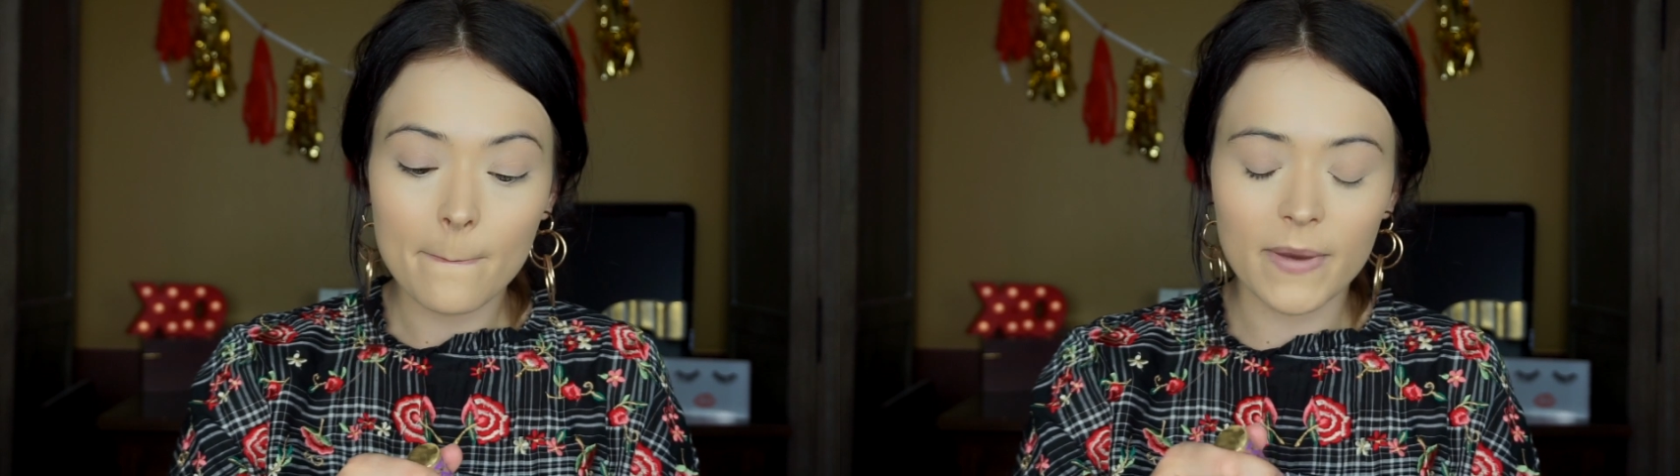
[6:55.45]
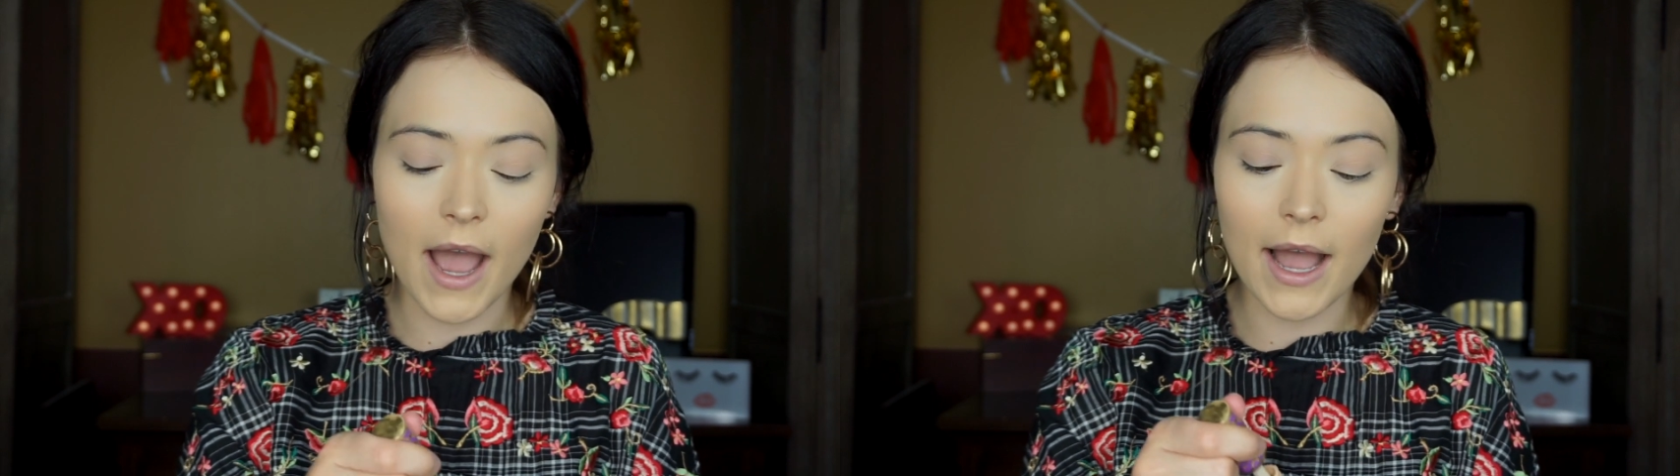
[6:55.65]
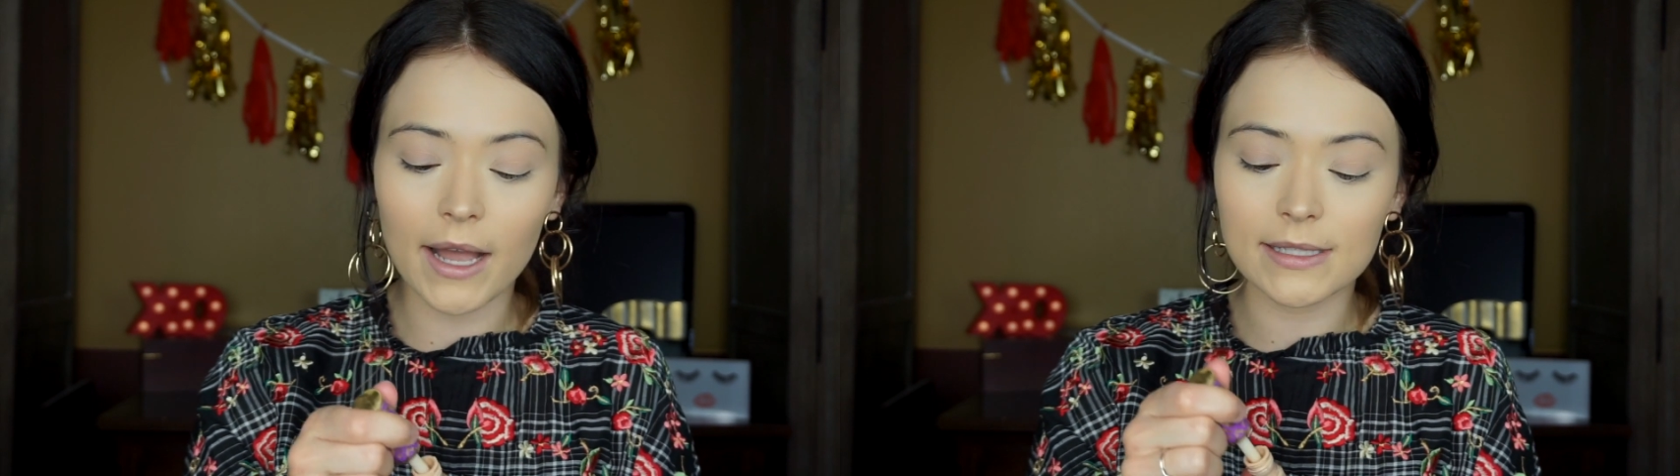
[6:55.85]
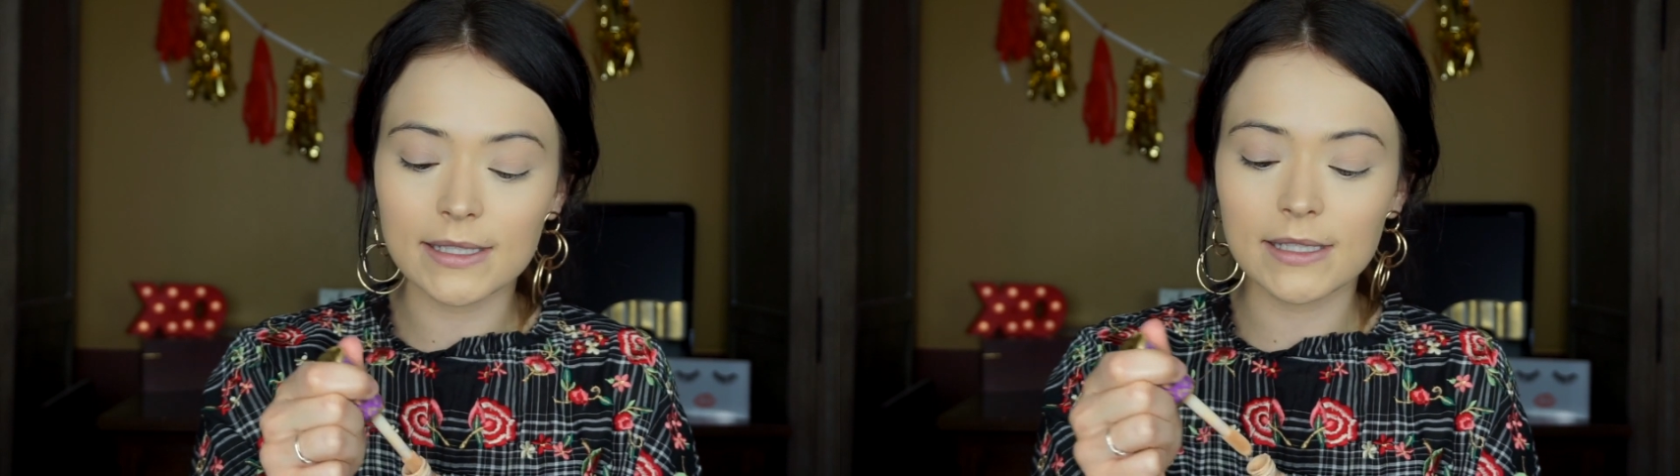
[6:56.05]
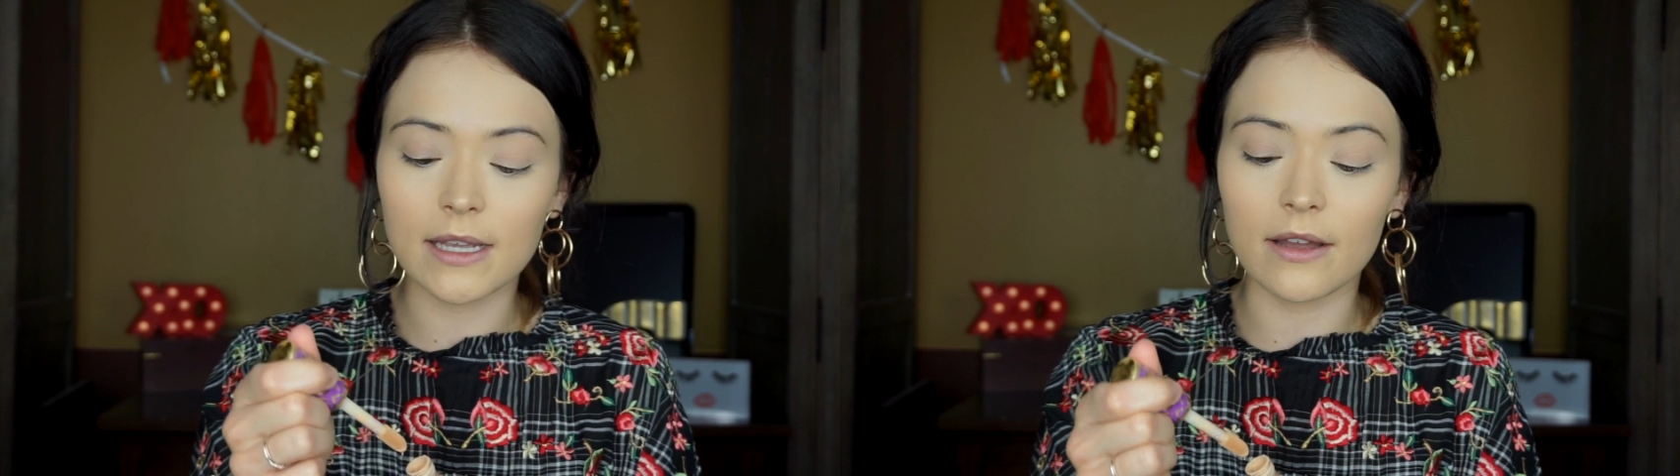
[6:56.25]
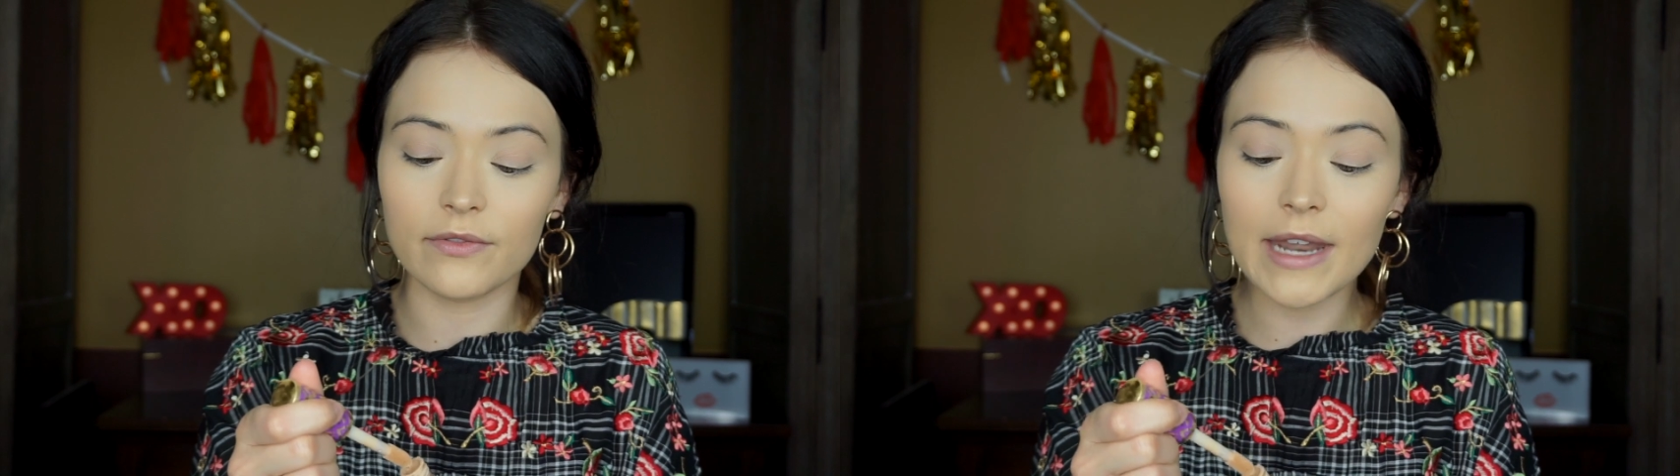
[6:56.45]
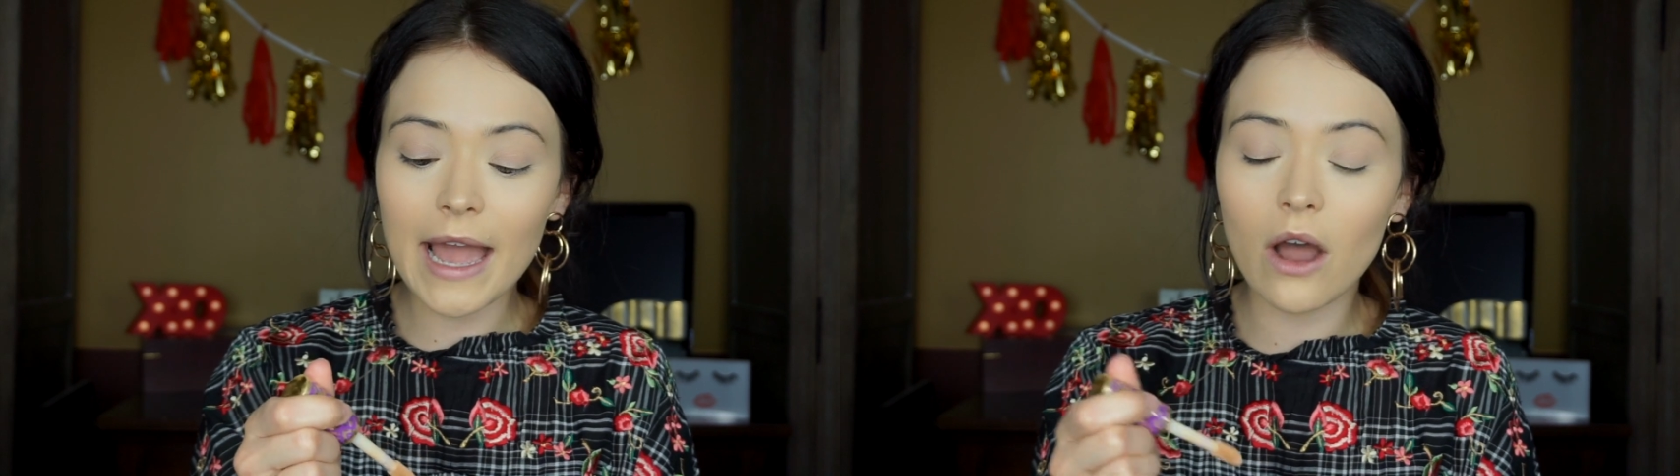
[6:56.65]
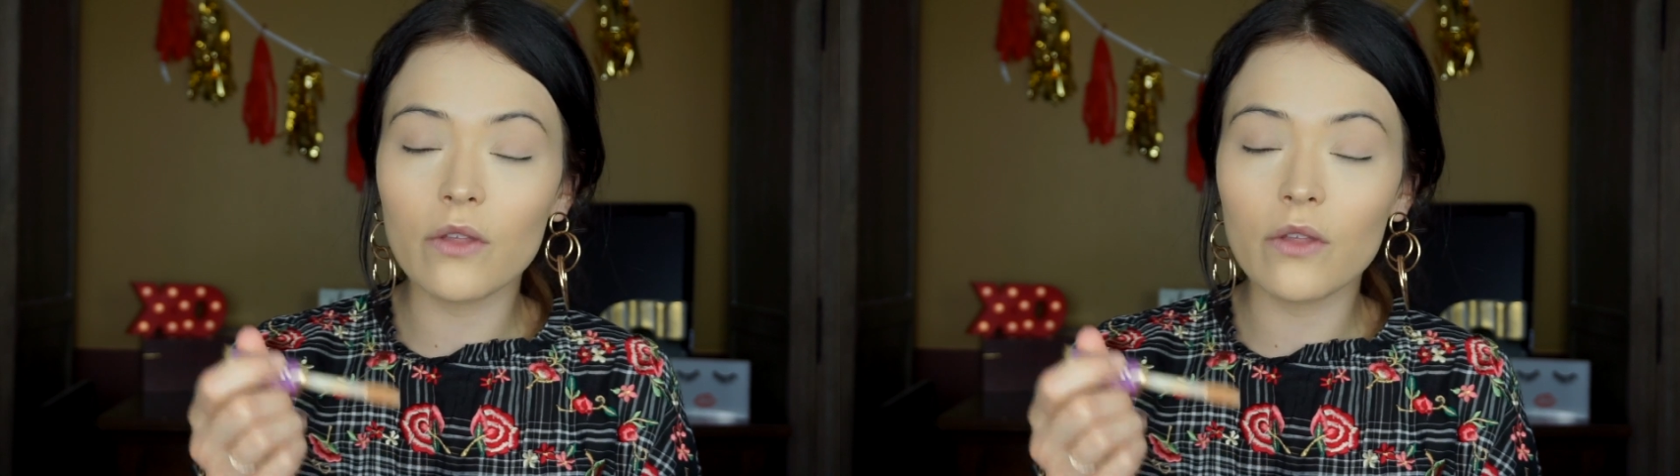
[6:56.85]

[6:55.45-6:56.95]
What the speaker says: But as of now,